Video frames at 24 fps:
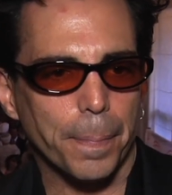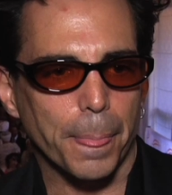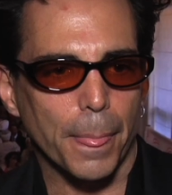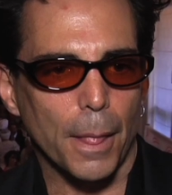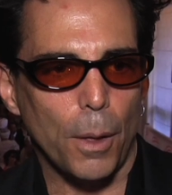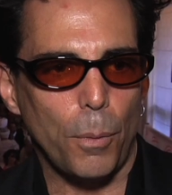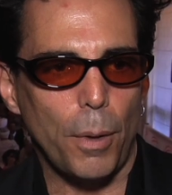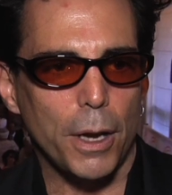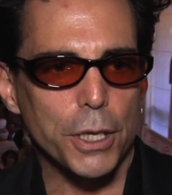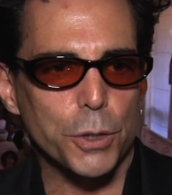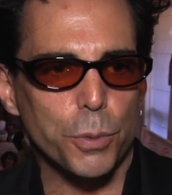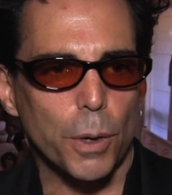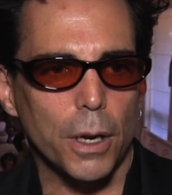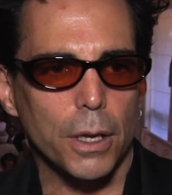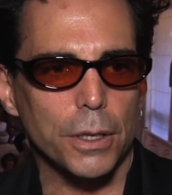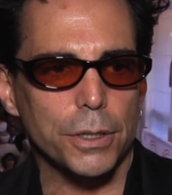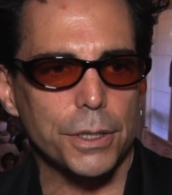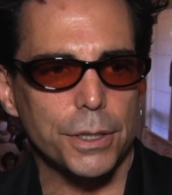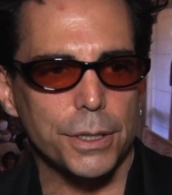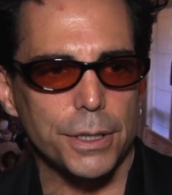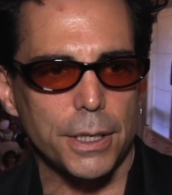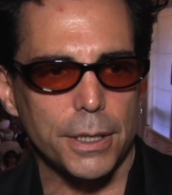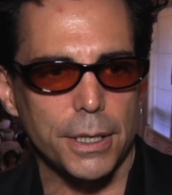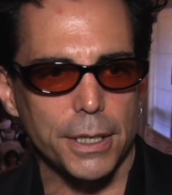Well, it's one of
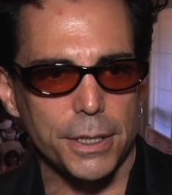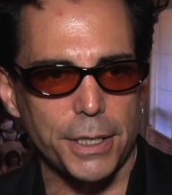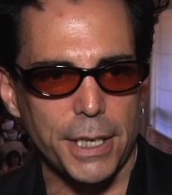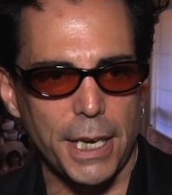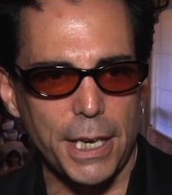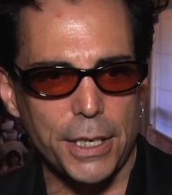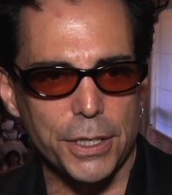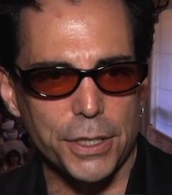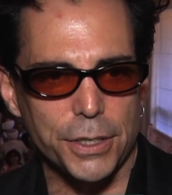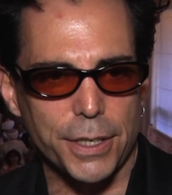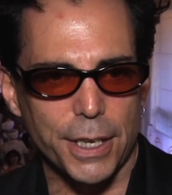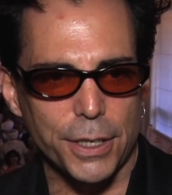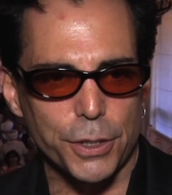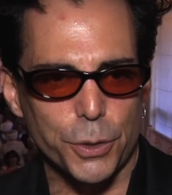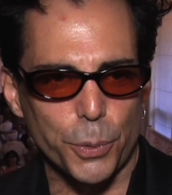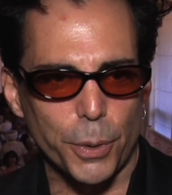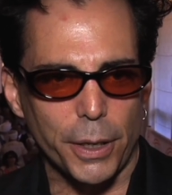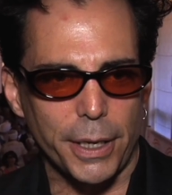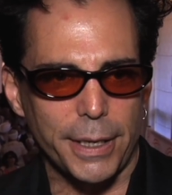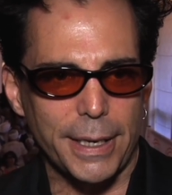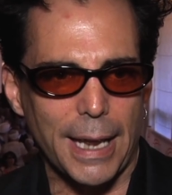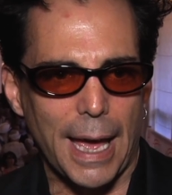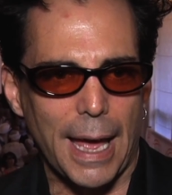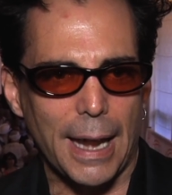those diseases that's
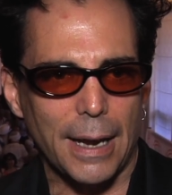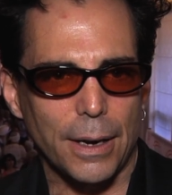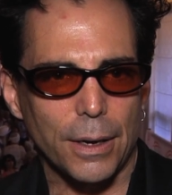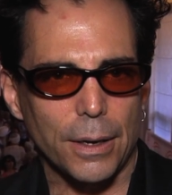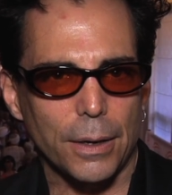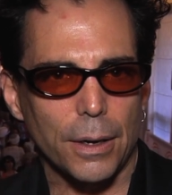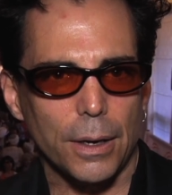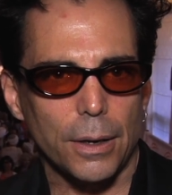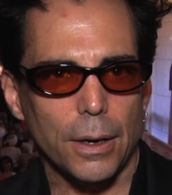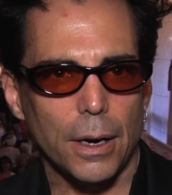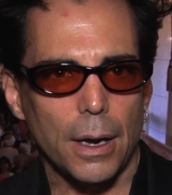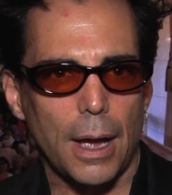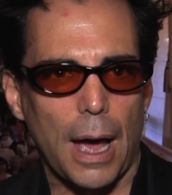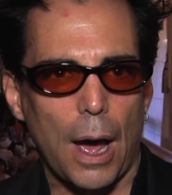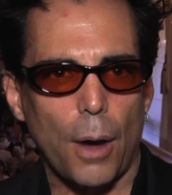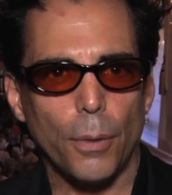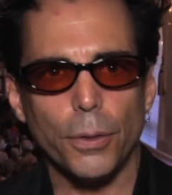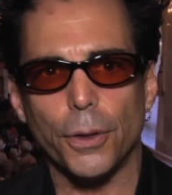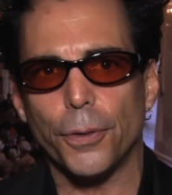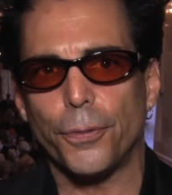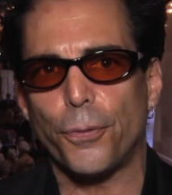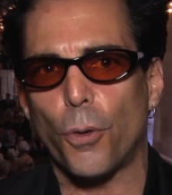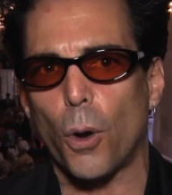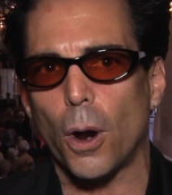really not out
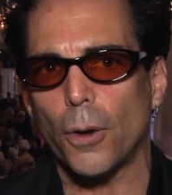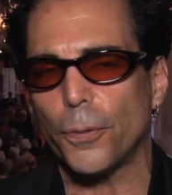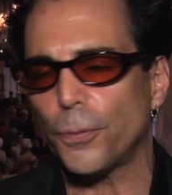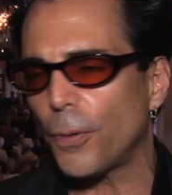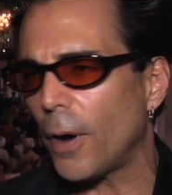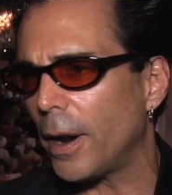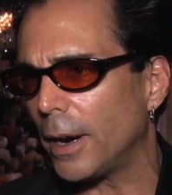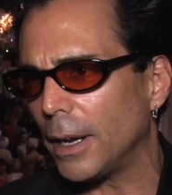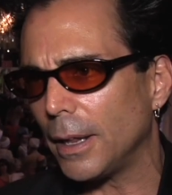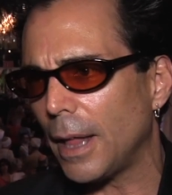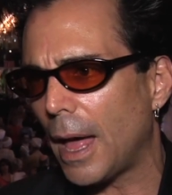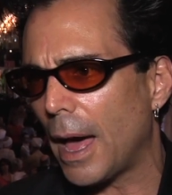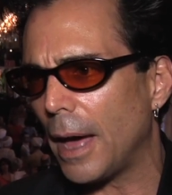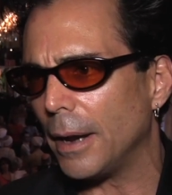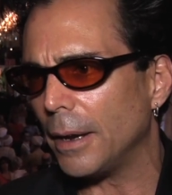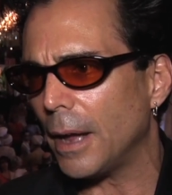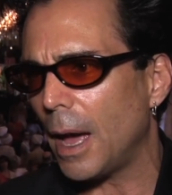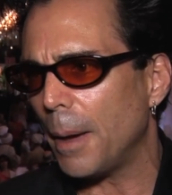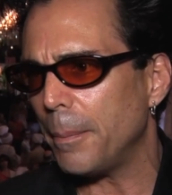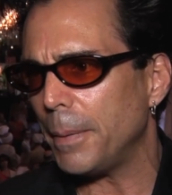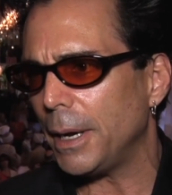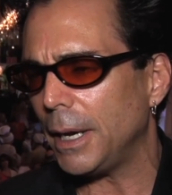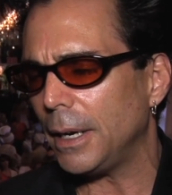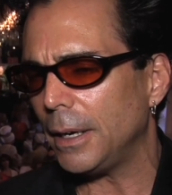in the forefront a lot.
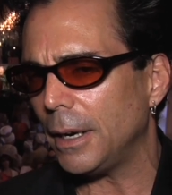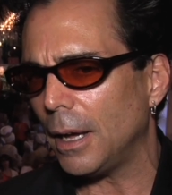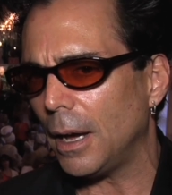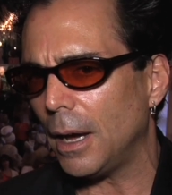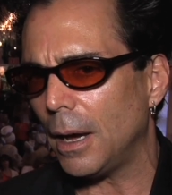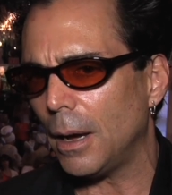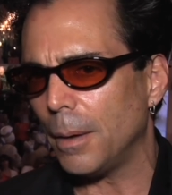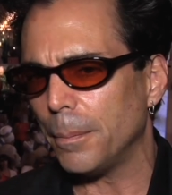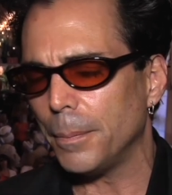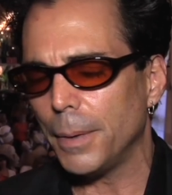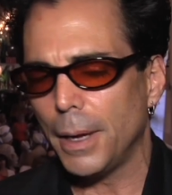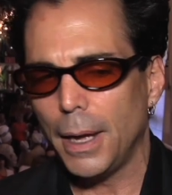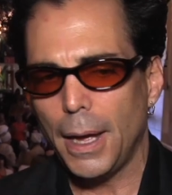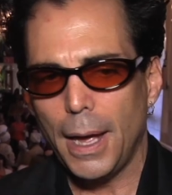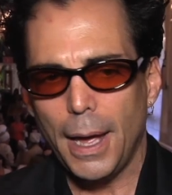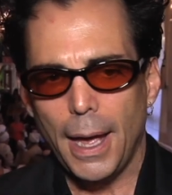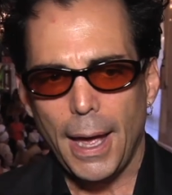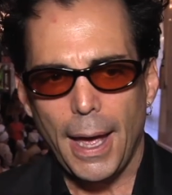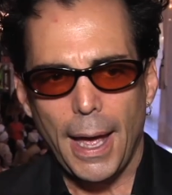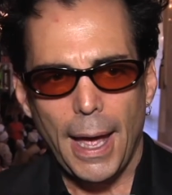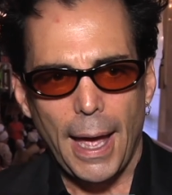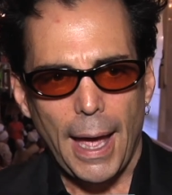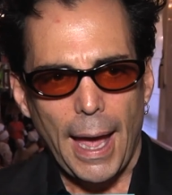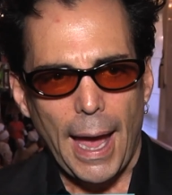I mean,
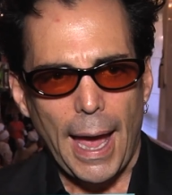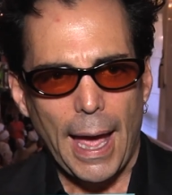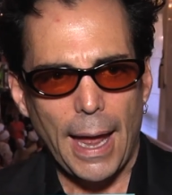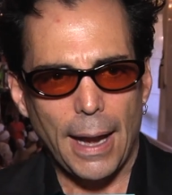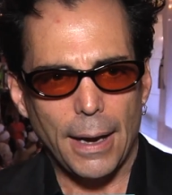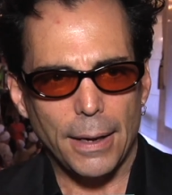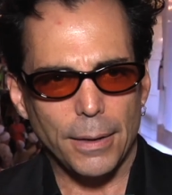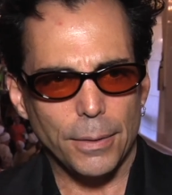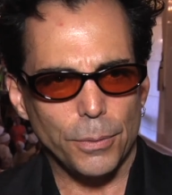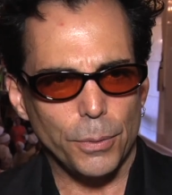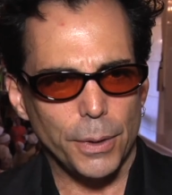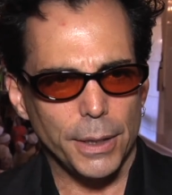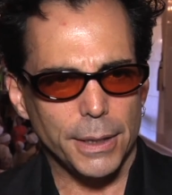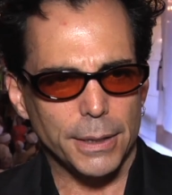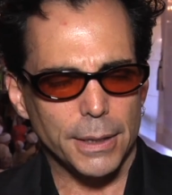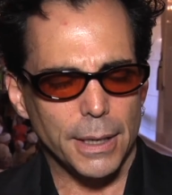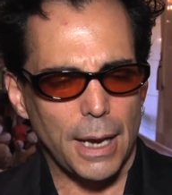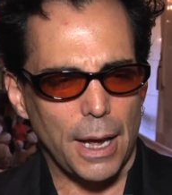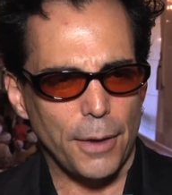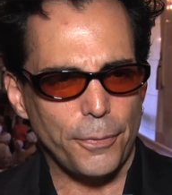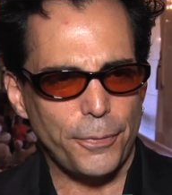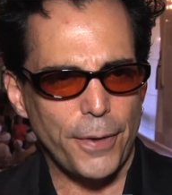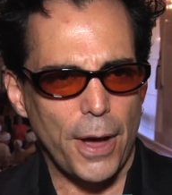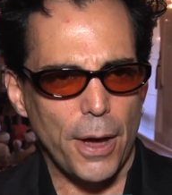and what
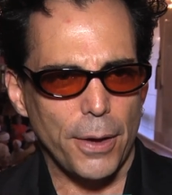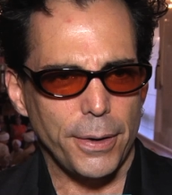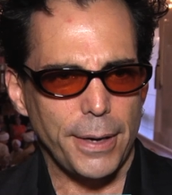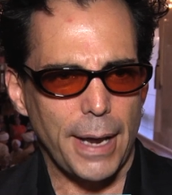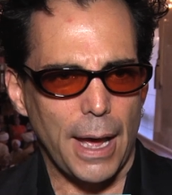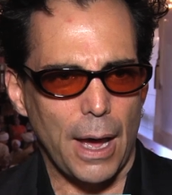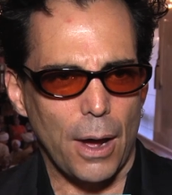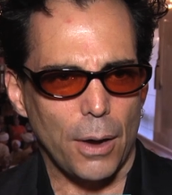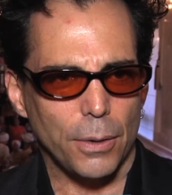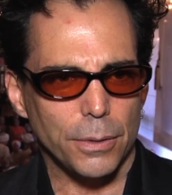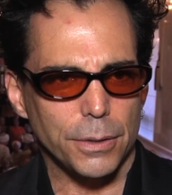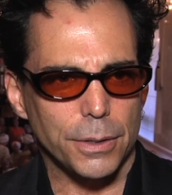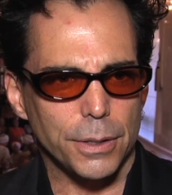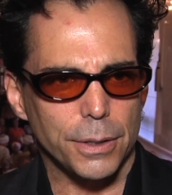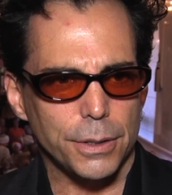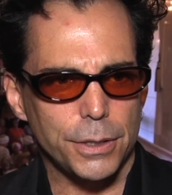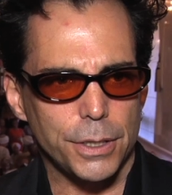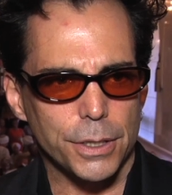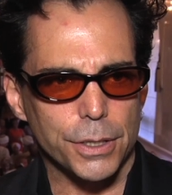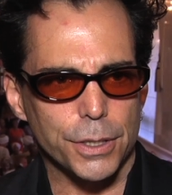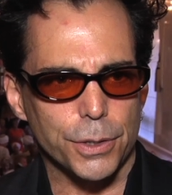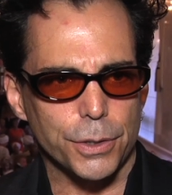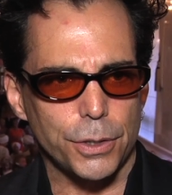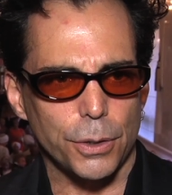I found out
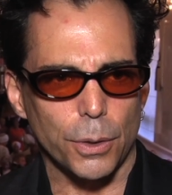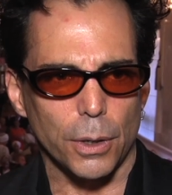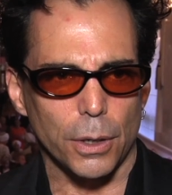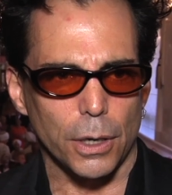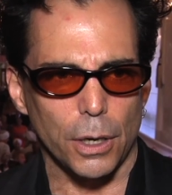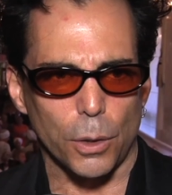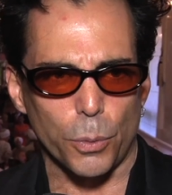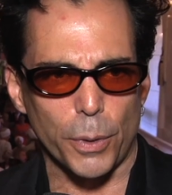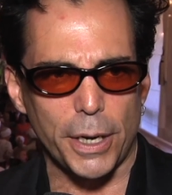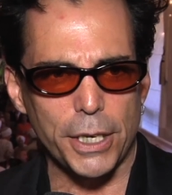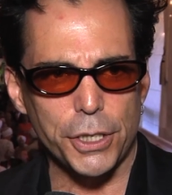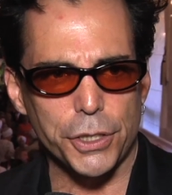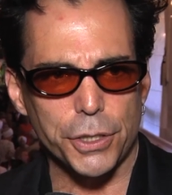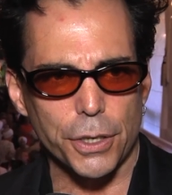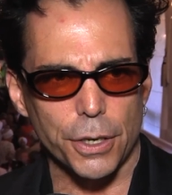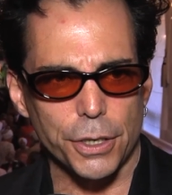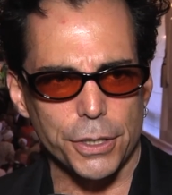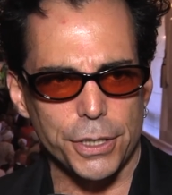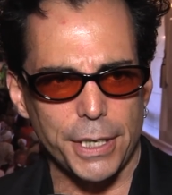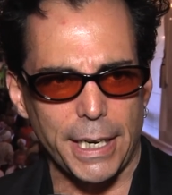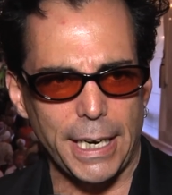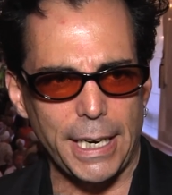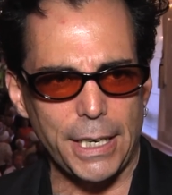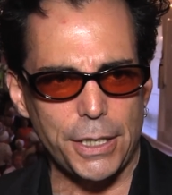just doing a little
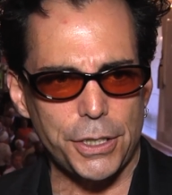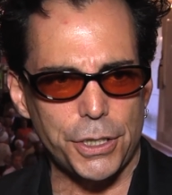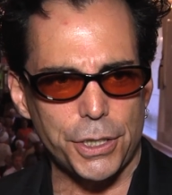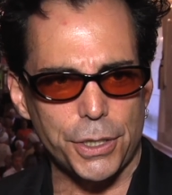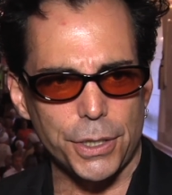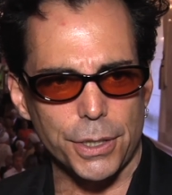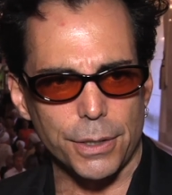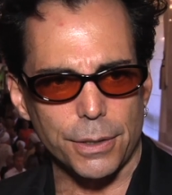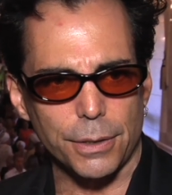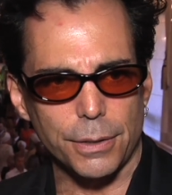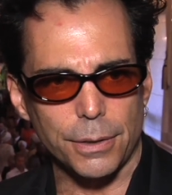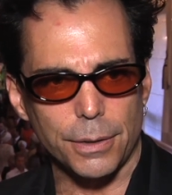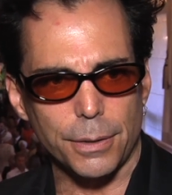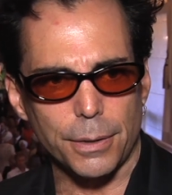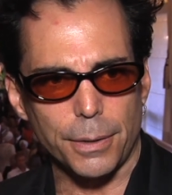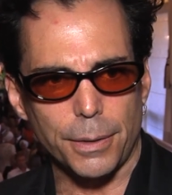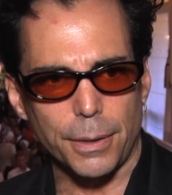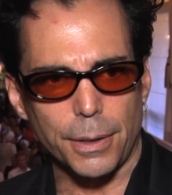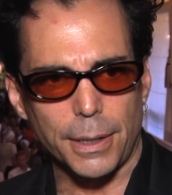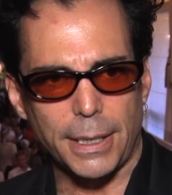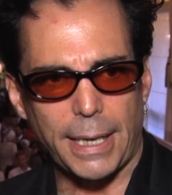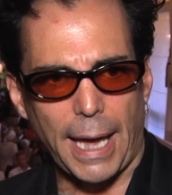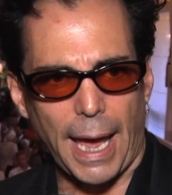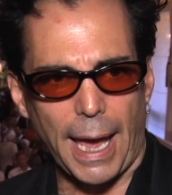research, each
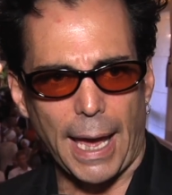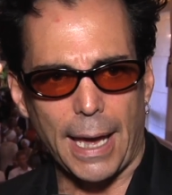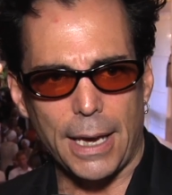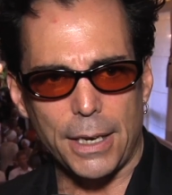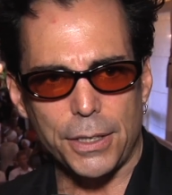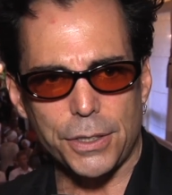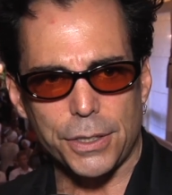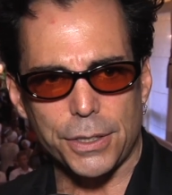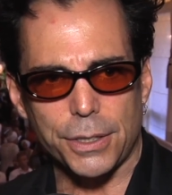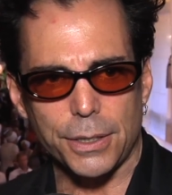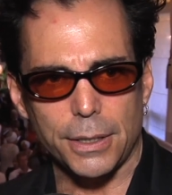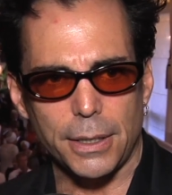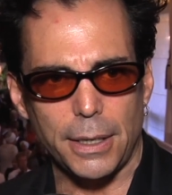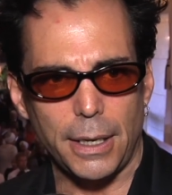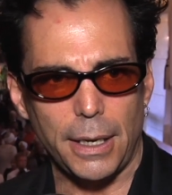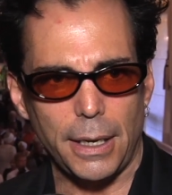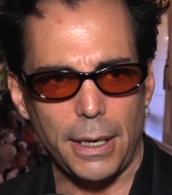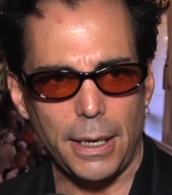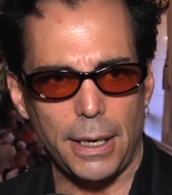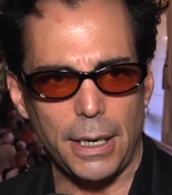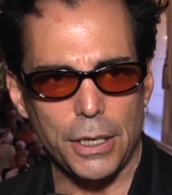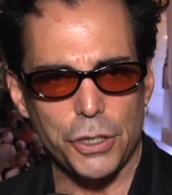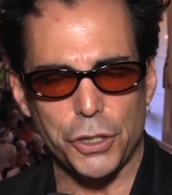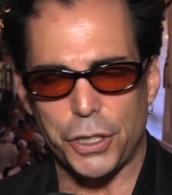case
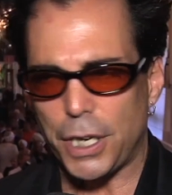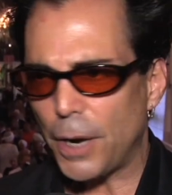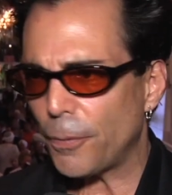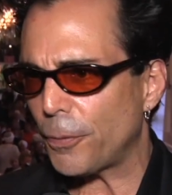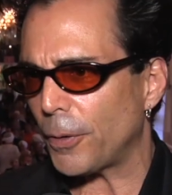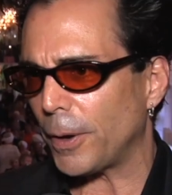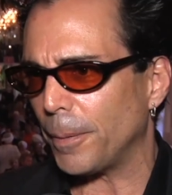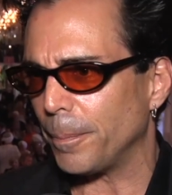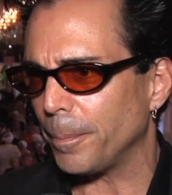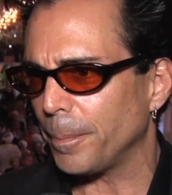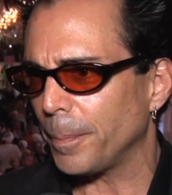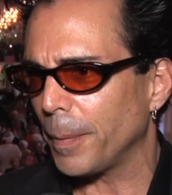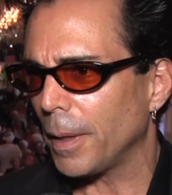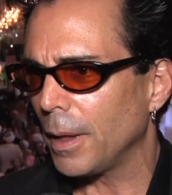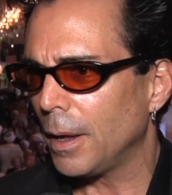is different.